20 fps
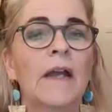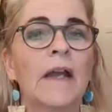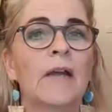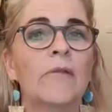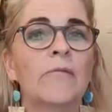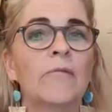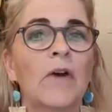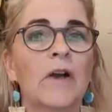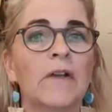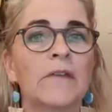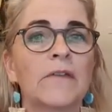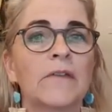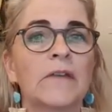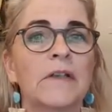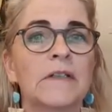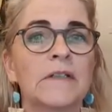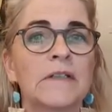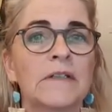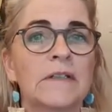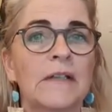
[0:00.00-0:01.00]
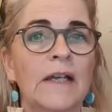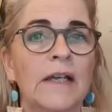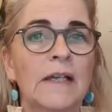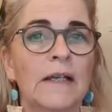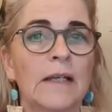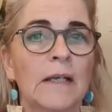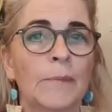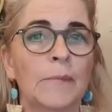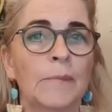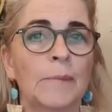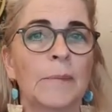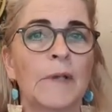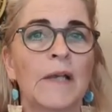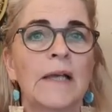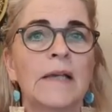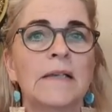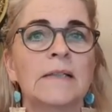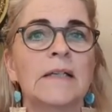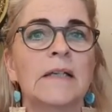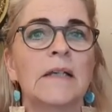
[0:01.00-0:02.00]
And once that's taken
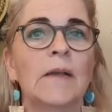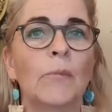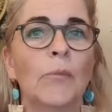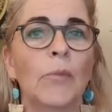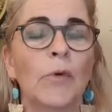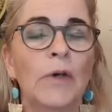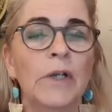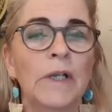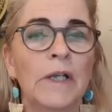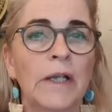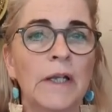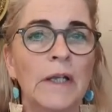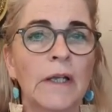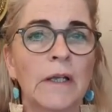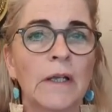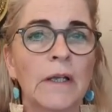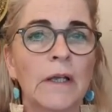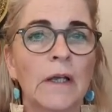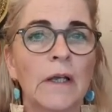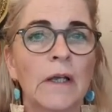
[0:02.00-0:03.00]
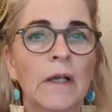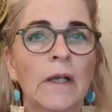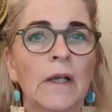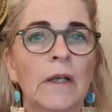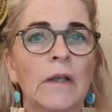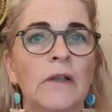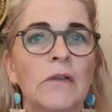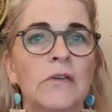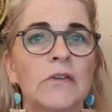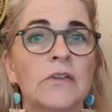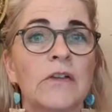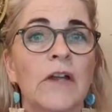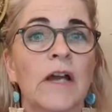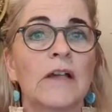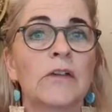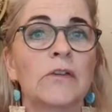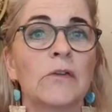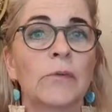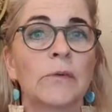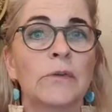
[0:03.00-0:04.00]
place in your body, you
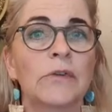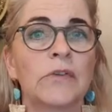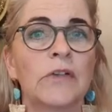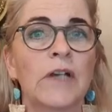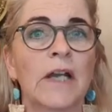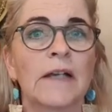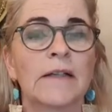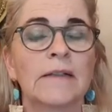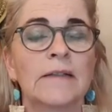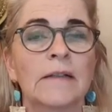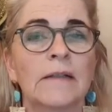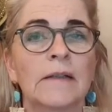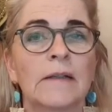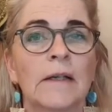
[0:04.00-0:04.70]
start to attract